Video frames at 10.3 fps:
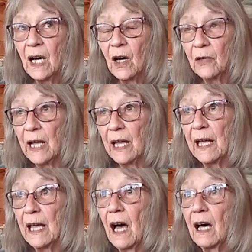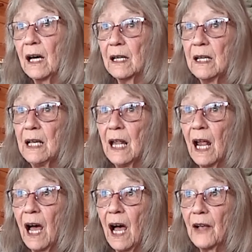Okay, uh,
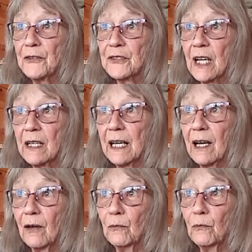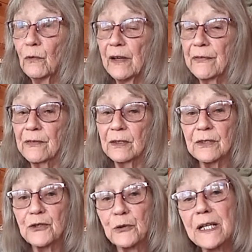I'll start out with
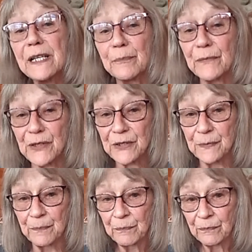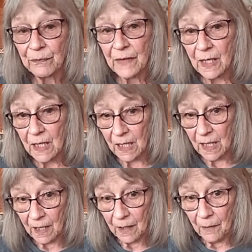dreams.
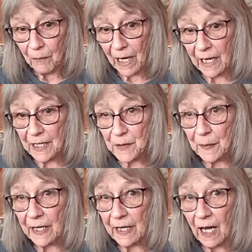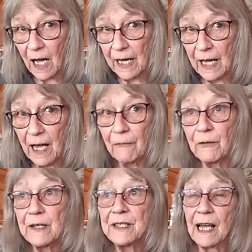My husband and I,
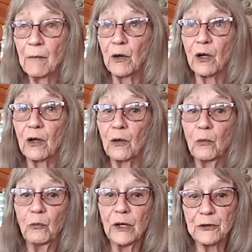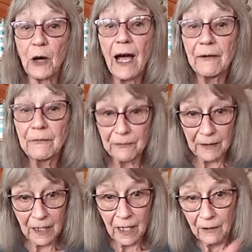every summer, would drive
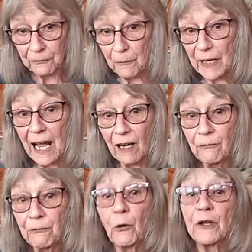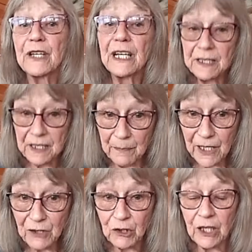from California to
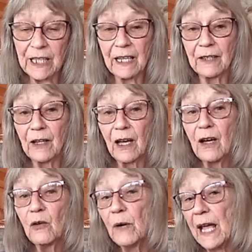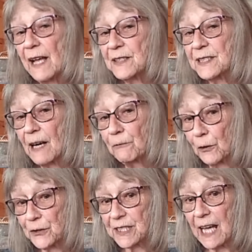Michigan. We had several
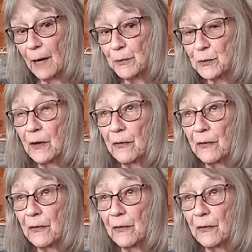stops with